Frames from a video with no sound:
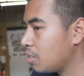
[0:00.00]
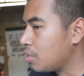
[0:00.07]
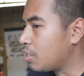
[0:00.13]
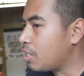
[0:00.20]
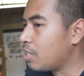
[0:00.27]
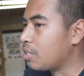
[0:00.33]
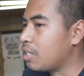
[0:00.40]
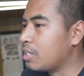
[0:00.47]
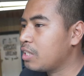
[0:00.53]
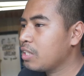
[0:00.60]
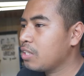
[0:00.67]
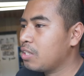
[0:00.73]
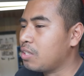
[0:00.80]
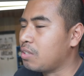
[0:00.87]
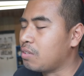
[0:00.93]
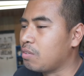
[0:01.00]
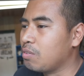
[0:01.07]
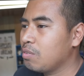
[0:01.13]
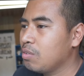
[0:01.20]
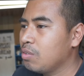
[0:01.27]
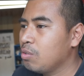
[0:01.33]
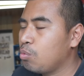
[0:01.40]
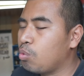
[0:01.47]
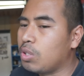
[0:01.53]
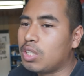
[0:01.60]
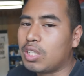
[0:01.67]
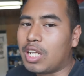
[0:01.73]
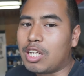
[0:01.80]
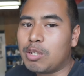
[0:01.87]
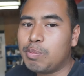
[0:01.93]
Yeah, I think the well, a
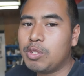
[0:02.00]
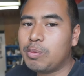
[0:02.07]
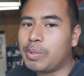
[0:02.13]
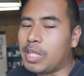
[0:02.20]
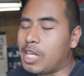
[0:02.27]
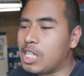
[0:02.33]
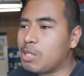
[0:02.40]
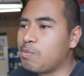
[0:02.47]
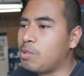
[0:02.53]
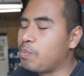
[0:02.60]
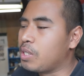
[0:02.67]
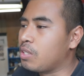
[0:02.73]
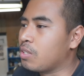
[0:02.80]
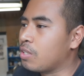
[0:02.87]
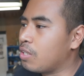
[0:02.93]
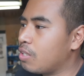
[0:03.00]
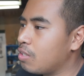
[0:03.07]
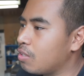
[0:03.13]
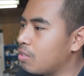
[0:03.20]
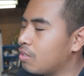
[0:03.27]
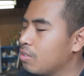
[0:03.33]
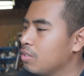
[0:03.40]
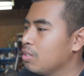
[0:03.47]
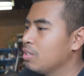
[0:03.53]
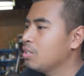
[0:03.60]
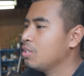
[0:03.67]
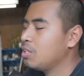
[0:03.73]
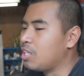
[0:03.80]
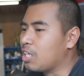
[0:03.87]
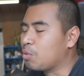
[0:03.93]
lot of people have been asking me about the car,
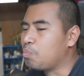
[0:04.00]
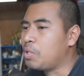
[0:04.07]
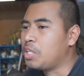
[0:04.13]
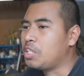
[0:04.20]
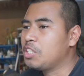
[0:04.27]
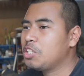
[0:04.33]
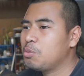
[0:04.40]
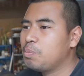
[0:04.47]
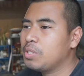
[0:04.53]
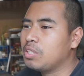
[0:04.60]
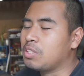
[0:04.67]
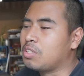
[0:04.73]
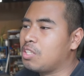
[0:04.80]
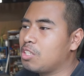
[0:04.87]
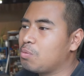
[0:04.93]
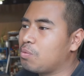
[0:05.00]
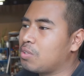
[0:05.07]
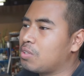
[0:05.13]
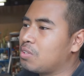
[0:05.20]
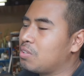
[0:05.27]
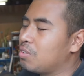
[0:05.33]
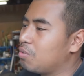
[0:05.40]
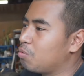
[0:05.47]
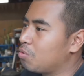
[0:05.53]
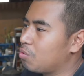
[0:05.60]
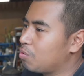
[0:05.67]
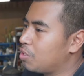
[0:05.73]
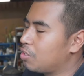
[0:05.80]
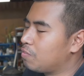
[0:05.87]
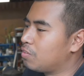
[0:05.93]
like, man, you should build another one or
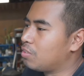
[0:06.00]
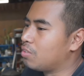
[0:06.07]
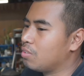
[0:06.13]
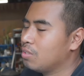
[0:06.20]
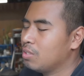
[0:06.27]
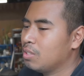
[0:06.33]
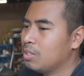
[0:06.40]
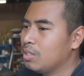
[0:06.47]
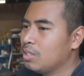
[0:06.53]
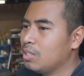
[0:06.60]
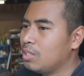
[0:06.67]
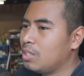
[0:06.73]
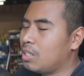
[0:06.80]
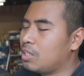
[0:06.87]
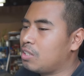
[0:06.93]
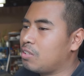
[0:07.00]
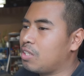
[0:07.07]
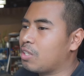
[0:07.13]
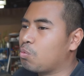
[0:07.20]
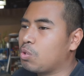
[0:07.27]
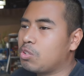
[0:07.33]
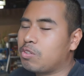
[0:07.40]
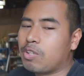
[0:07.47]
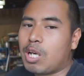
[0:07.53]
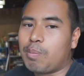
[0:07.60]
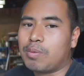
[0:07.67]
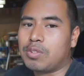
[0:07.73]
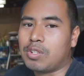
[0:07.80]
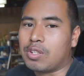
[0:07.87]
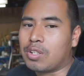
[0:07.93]
whatever, and they're like wondering up
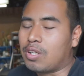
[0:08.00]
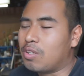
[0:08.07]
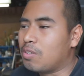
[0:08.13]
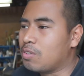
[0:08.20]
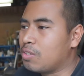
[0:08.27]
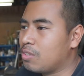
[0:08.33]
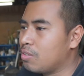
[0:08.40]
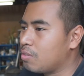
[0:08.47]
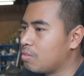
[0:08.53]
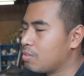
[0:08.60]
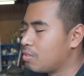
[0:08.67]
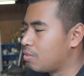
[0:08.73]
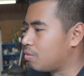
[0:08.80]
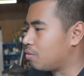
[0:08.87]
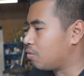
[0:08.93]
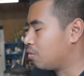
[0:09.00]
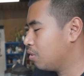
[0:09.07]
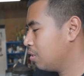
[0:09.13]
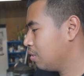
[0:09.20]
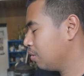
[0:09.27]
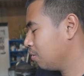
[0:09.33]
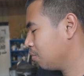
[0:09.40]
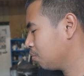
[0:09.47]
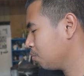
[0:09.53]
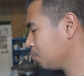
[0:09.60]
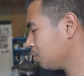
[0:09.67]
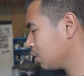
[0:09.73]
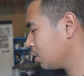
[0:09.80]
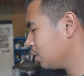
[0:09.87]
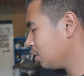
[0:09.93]
into the car too. So,
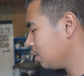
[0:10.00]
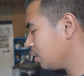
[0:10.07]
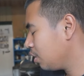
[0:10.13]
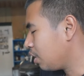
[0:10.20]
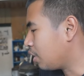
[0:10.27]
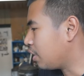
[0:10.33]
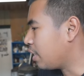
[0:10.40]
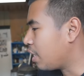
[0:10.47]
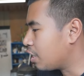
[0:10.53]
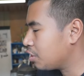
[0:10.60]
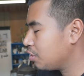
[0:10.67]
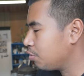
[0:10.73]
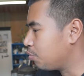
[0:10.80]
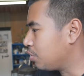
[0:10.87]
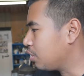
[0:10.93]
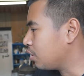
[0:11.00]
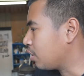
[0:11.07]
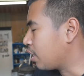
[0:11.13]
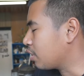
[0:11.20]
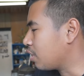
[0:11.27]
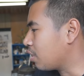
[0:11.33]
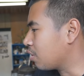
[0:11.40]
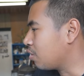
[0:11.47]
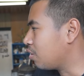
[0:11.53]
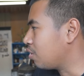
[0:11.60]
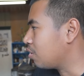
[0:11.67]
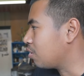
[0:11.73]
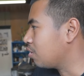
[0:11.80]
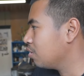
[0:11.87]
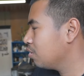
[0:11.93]
and I actually really like that
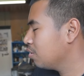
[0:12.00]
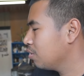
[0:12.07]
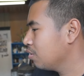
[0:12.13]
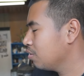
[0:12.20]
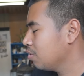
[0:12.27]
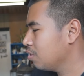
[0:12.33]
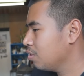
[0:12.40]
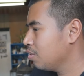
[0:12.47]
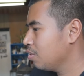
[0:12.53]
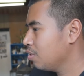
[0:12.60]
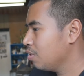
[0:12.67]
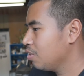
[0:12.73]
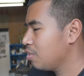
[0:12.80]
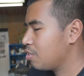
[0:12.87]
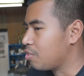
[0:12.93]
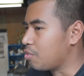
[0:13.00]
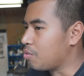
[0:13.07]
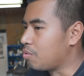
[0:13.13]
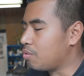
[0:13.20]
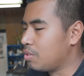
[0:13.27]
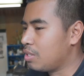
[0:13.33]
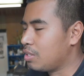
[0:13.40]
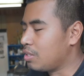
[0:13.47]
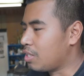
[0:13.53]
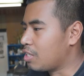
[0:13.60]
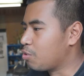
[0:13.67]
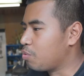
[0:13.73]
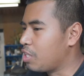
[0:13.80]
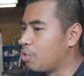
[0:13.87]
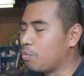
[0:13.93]
car, so
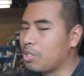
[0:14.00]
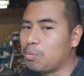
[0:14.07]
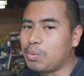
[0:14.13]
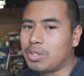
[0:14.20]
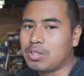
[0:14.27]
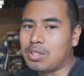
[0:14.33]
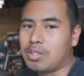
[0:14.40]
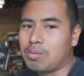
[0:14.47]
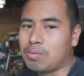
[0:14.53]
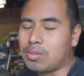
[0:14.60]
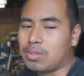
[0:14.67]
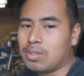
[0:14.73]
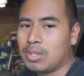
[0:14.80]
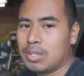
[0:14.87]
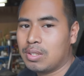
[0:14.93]
that's why I want to build another one.